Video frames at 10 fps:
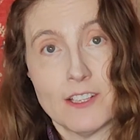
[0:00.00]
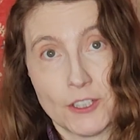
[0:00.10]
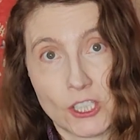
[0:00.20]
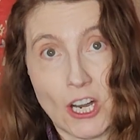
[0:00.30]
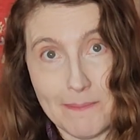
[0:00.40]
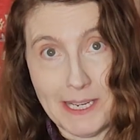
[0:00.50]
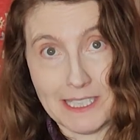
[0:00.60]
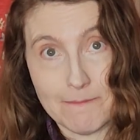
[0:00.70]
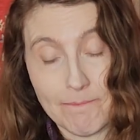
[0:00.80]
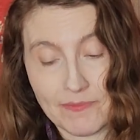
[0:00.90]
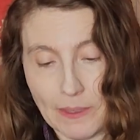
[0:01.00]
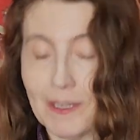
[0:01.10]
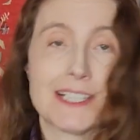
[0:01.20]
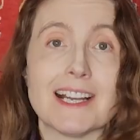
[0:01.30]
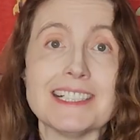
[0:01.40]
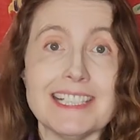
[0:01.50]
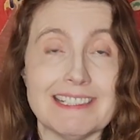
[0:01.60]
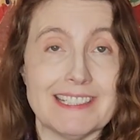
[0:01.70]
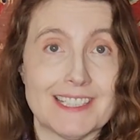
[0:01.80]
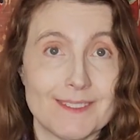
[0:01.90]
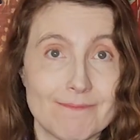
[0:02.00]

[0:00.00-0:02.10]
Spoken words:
your garment, because I didn't.